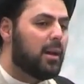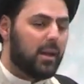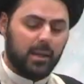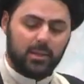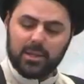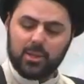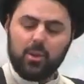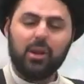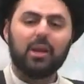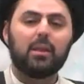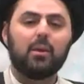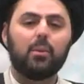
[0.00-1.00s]
He says, look
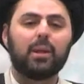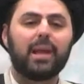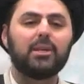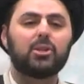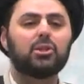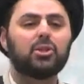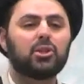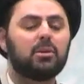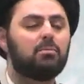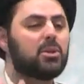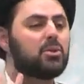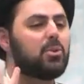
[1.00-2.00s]
at the
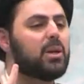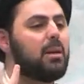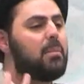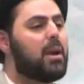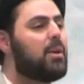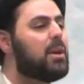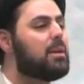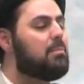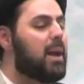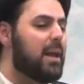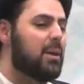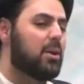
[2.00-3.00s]
relationship between a married
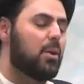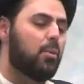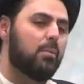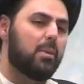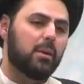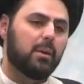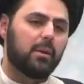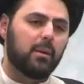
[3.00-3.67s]
man and a woman.